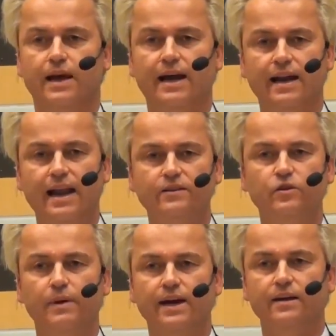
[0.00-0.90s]
And I like
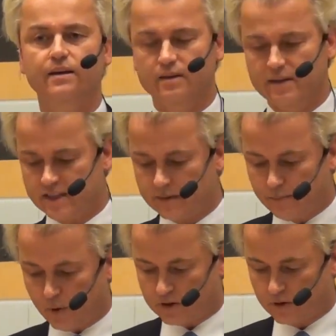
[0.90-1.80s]
to make this
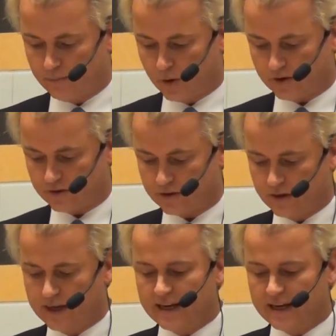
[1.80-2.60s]
important point.